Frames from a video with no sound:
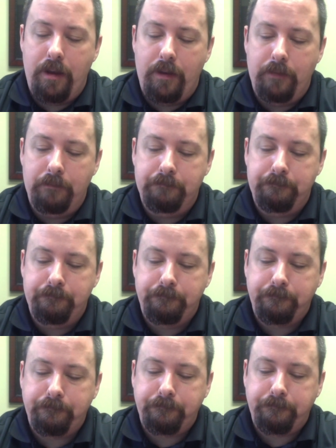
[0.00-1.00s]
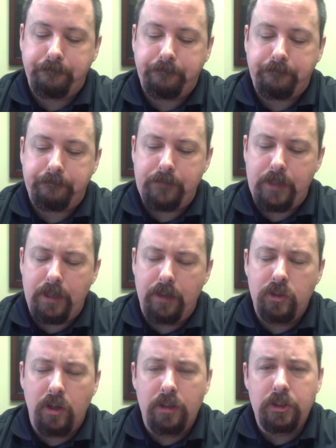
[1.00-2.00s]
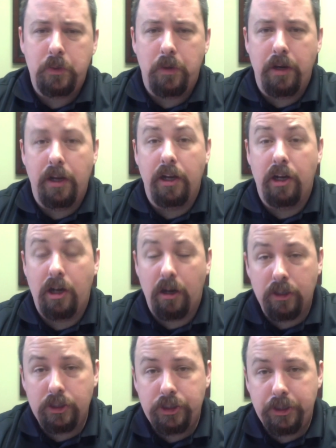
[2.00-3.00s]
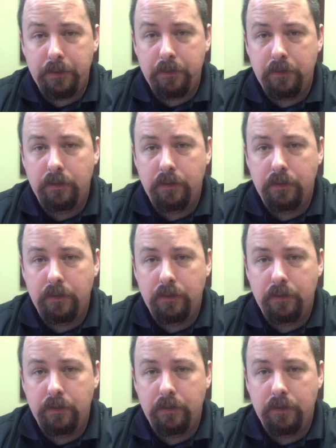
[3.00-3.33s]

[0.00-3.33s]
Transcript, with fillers: Um, so I just want to encourage you